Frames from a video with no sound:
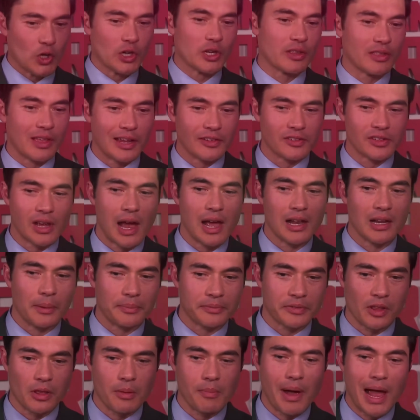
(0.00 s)
he
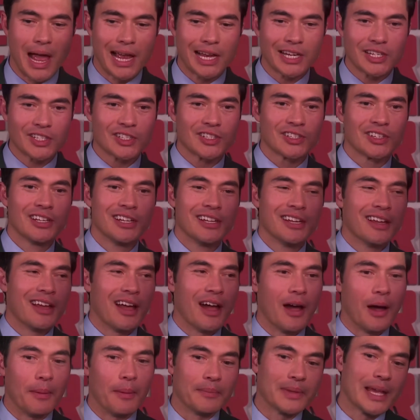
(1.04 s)
explained, "It was quite a
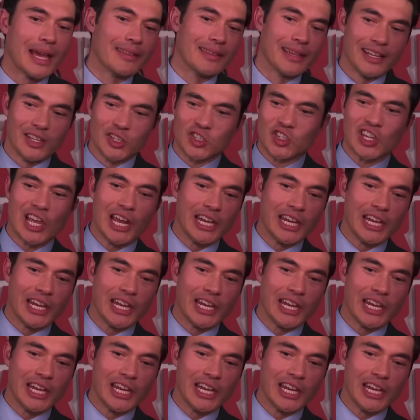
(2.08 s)
small set.